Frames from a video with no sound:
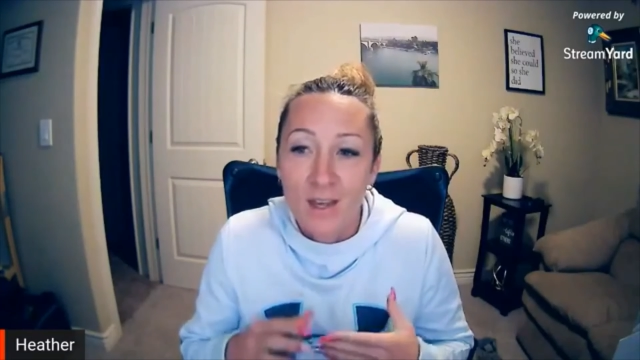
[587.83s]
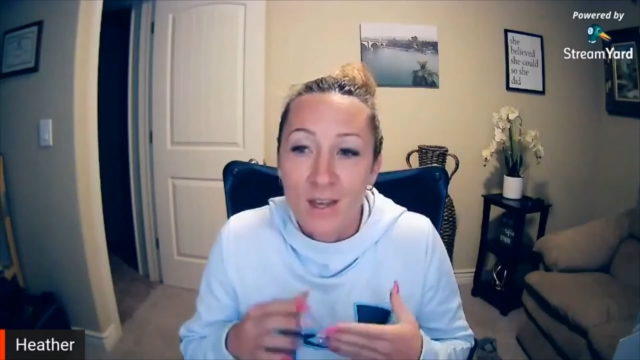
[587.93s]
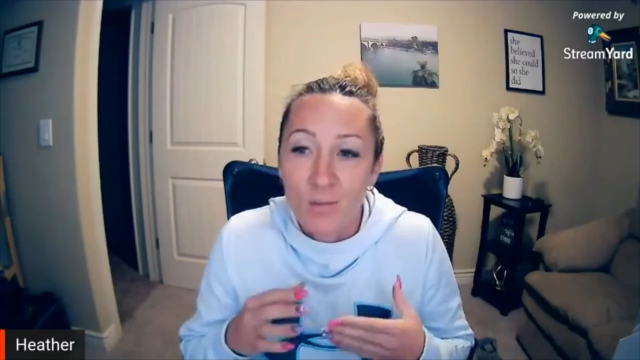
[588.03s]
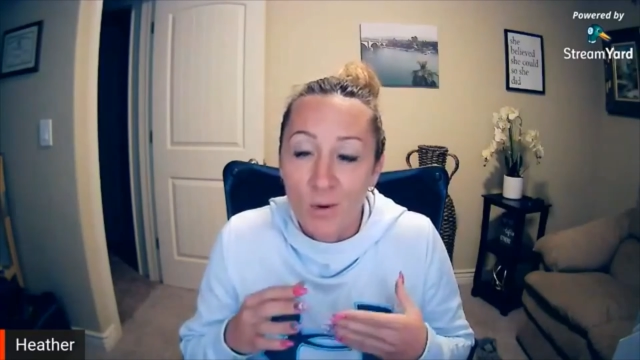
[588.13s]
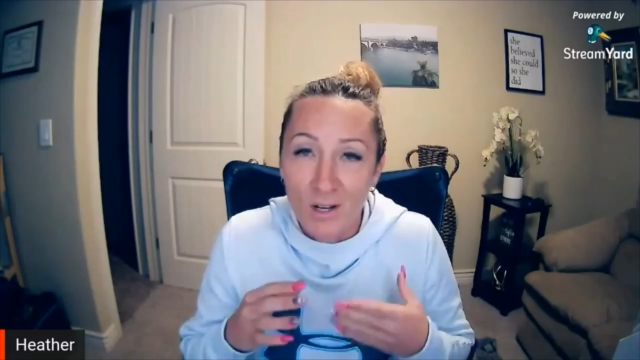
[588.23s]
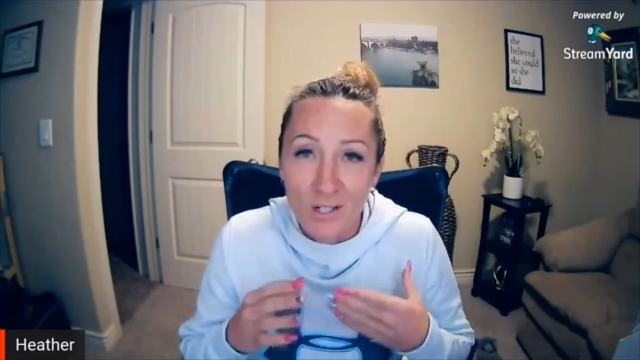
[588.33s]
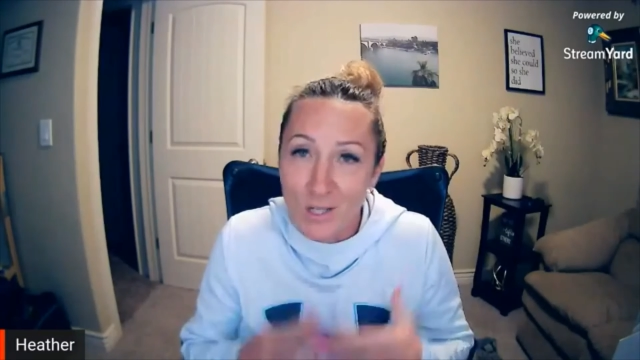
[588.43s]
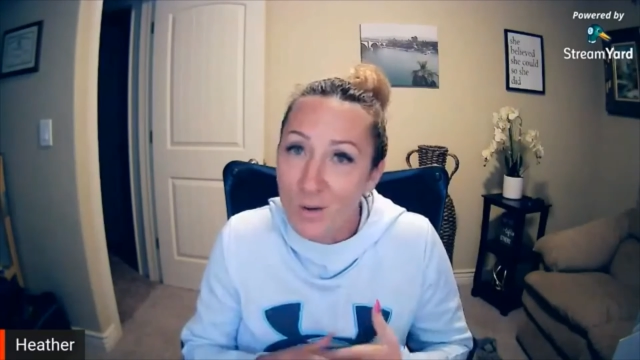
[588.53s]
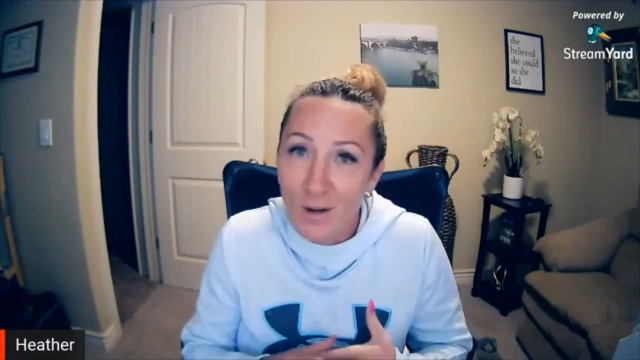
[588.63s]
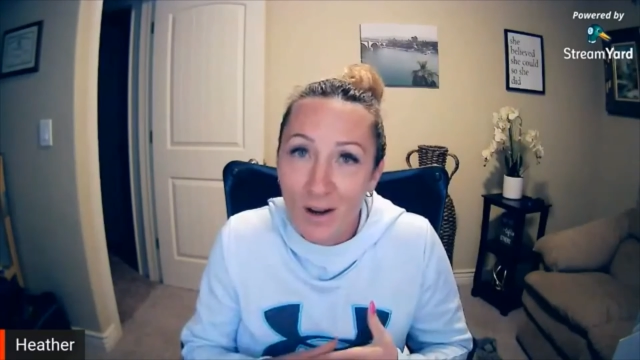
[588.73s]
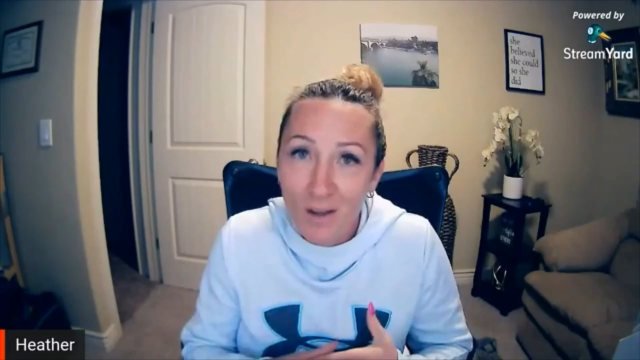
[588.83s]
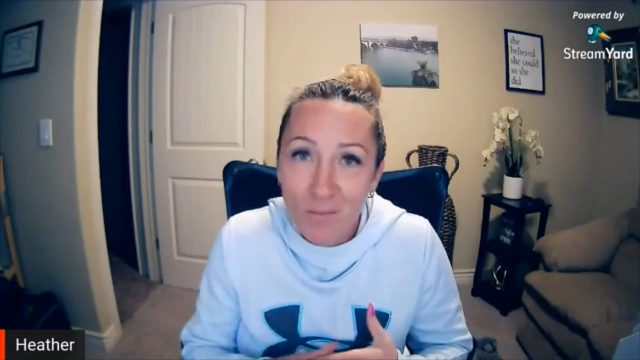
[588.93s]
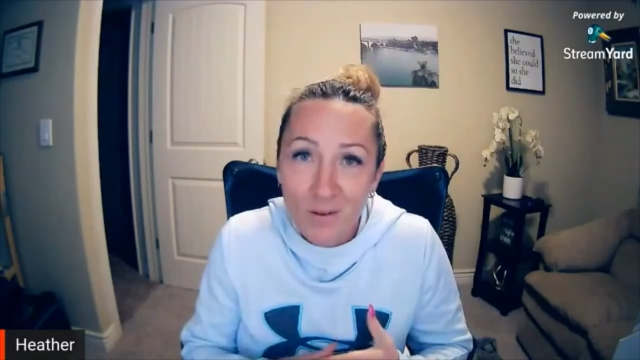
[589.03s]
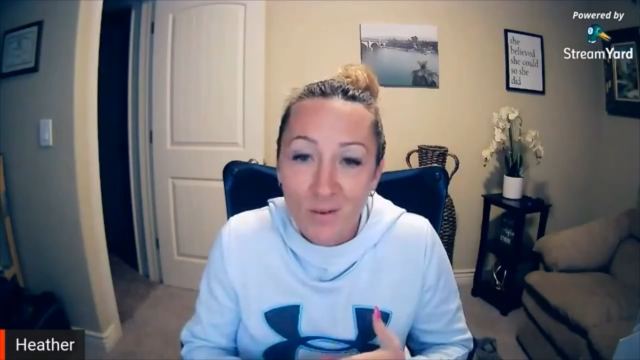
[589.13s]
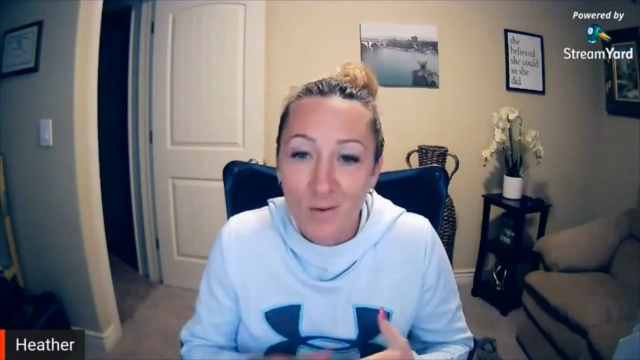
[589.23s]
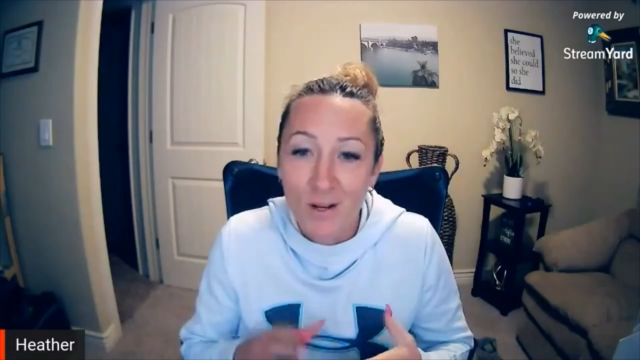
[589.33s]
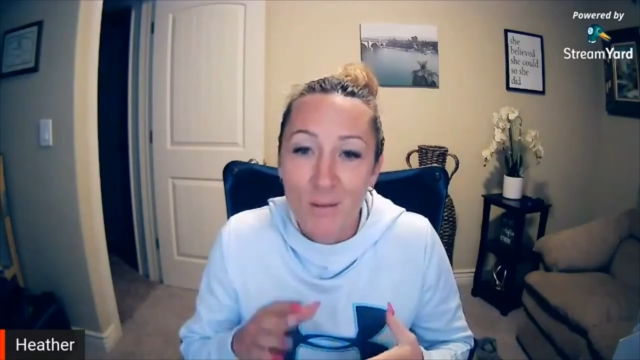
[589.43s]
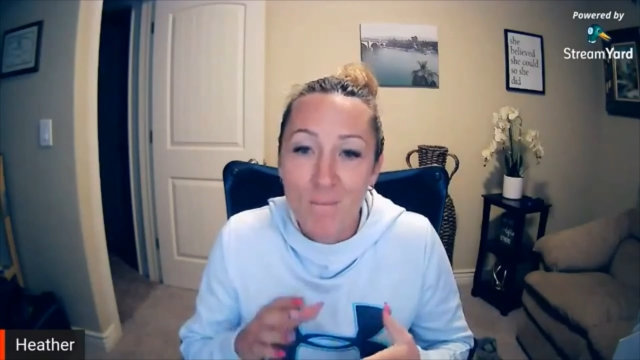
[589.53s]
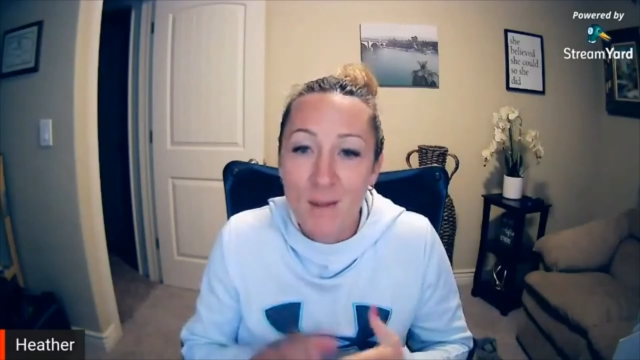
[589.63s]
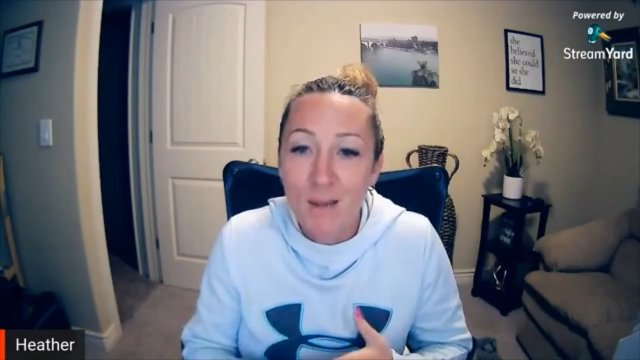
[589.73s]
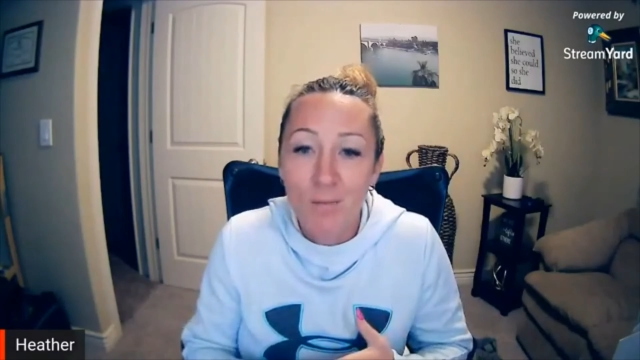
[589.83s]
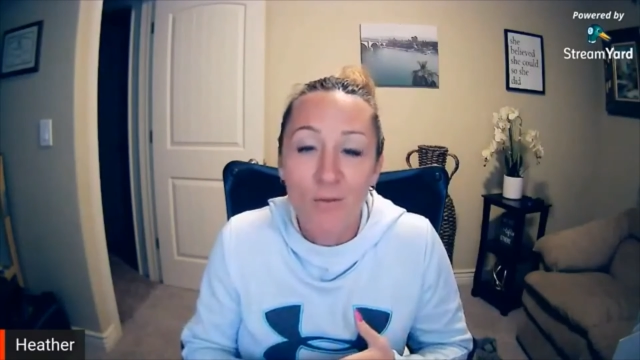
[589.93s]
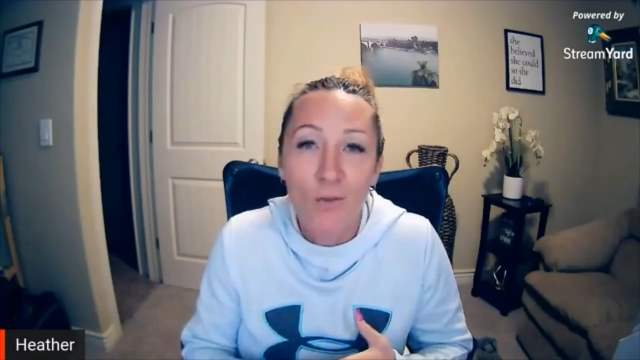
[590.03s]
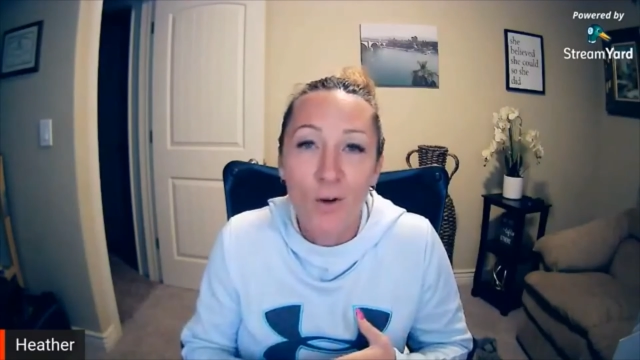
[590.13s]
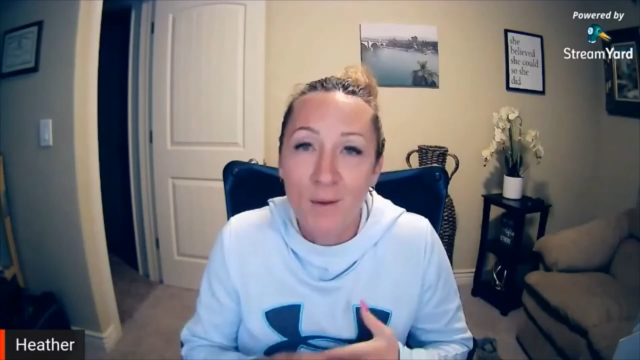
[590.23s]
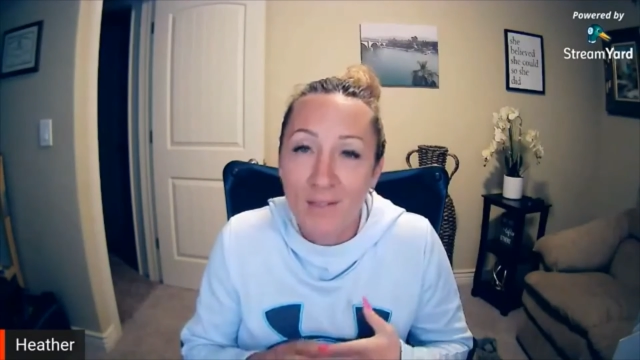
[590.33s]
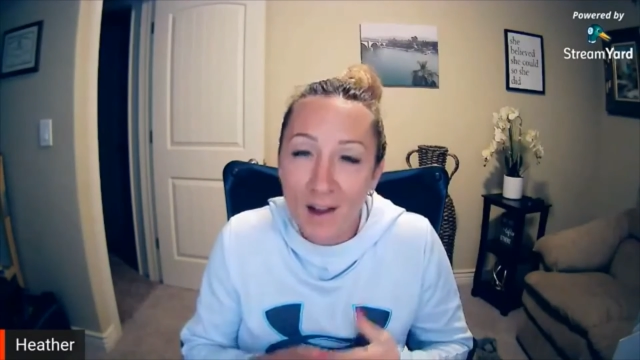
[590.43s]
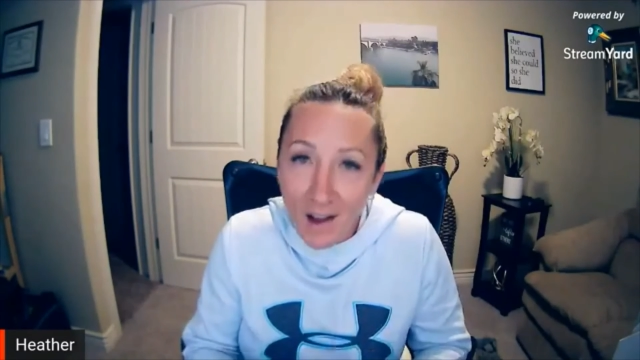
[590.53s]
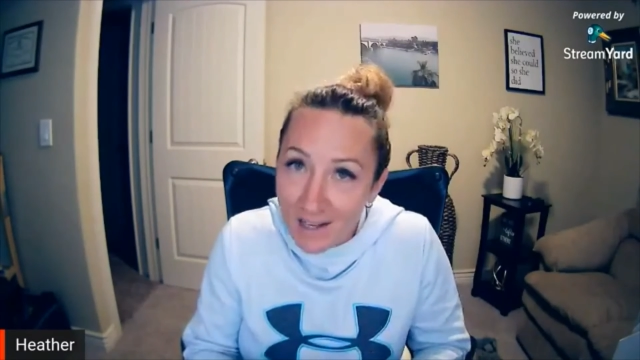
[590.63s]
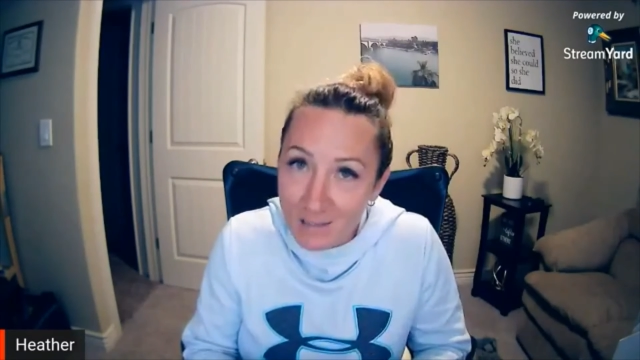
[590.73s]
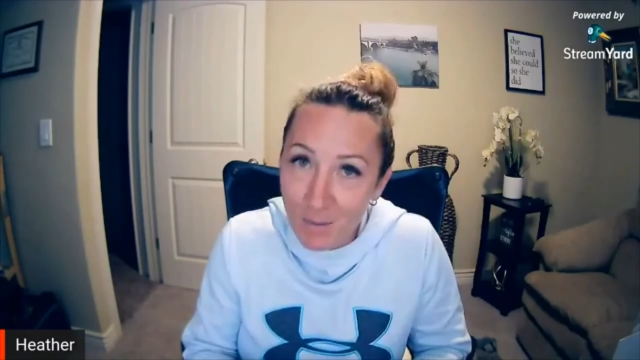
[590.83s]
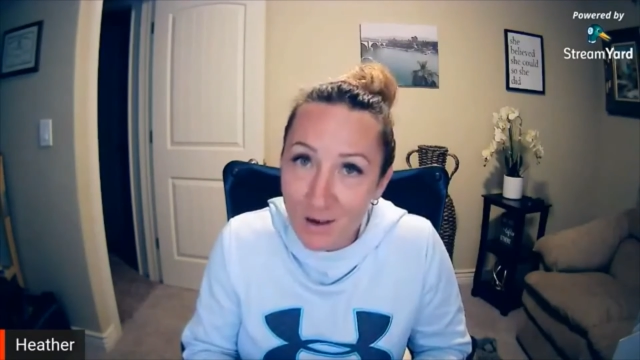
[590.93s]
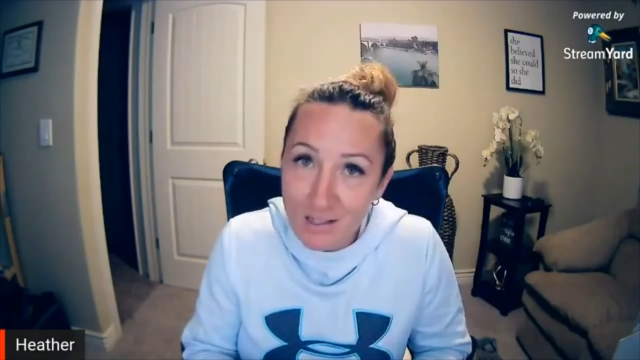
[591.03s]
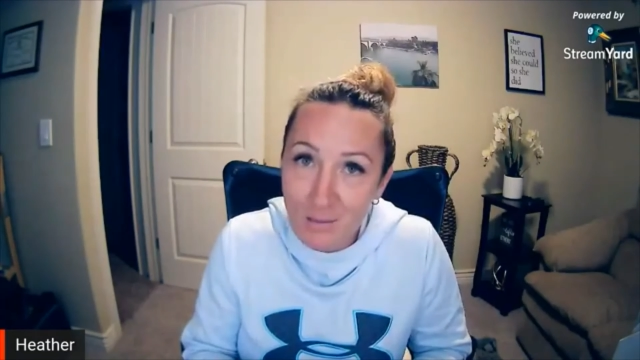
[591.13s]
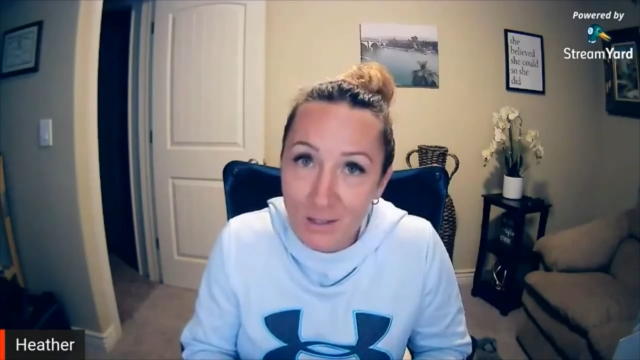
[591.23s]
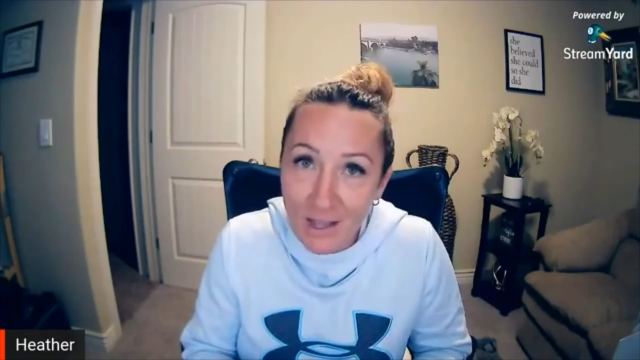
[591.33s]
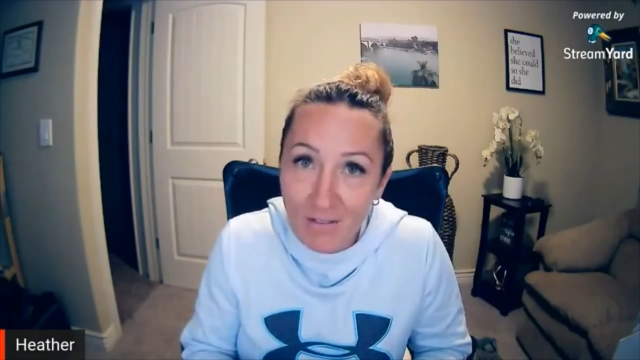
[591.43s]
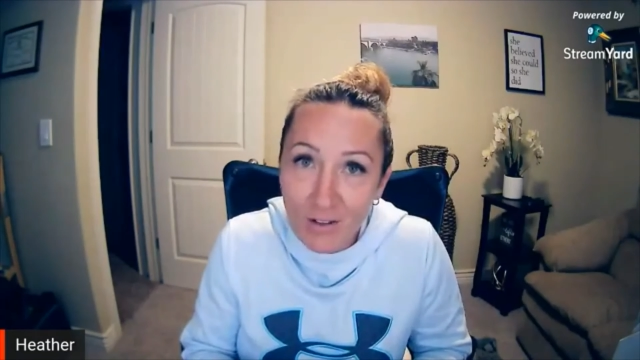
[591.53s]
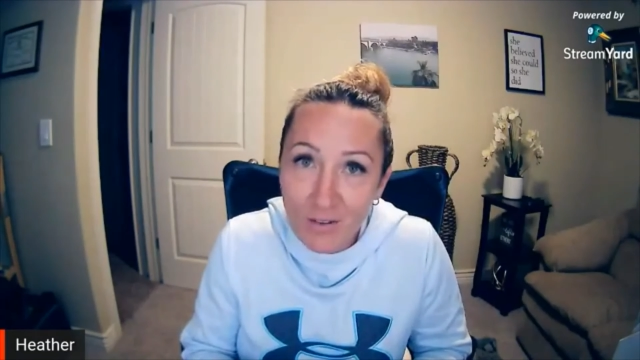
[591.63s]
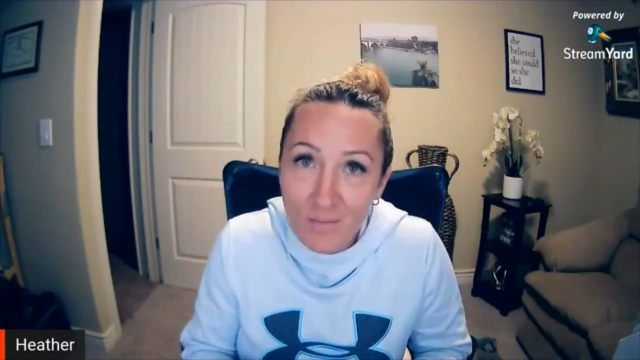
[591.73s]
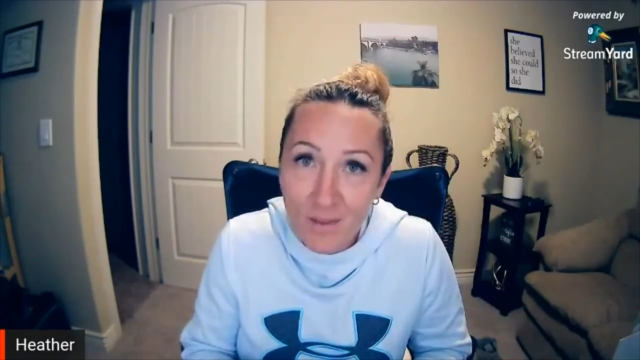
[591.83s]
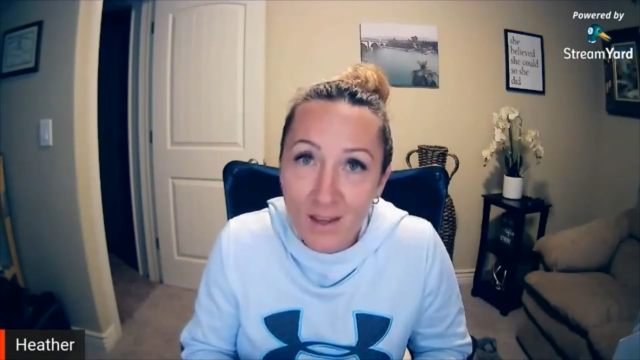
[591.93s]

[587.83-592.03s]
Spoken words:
We're going to tune it up. We're going to make it perform at the highest possible level.